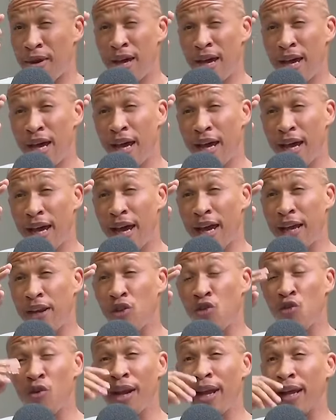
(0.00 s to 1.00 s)
yeah. and
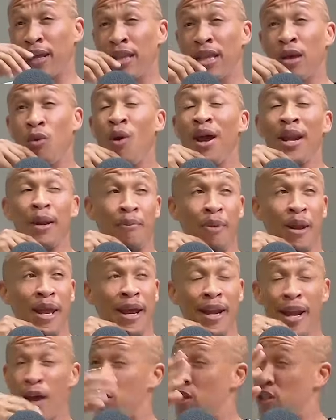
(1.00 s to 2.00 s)
you were like, "What a player!"
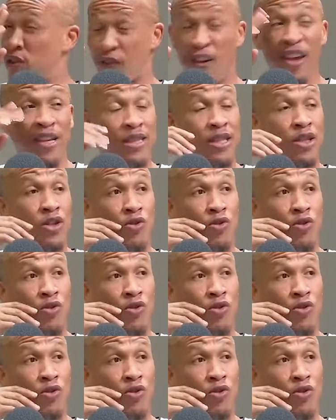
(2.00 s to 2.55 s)
Now he's facing